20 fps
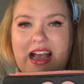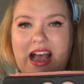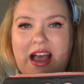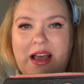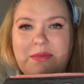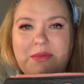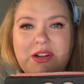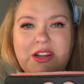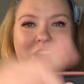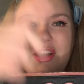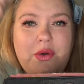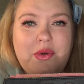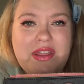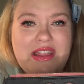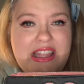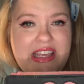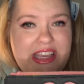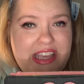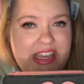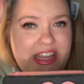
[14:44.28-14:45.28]
to go with
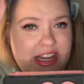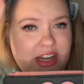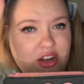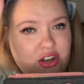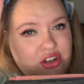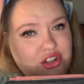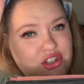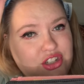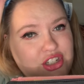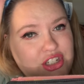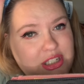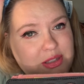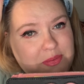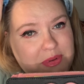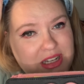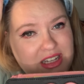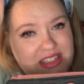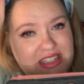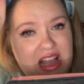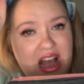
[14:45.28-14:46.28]
the ears just
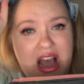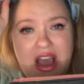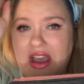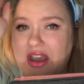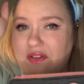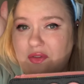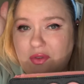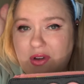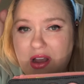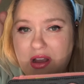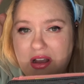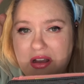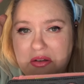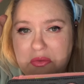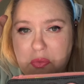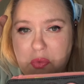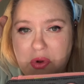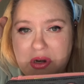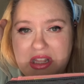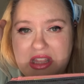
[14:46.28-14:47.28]
because I have
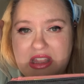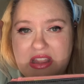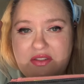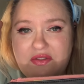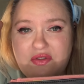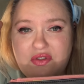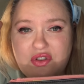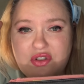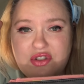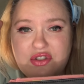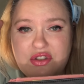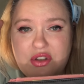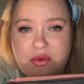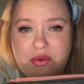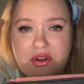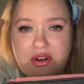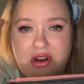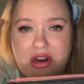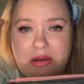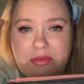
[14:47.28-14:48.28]
wanted them for so
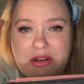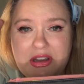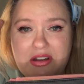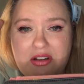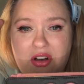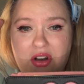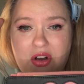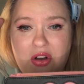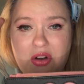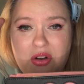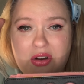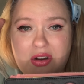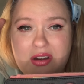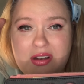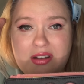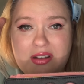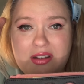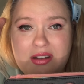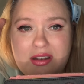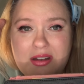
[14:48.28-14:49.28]
incredibly long.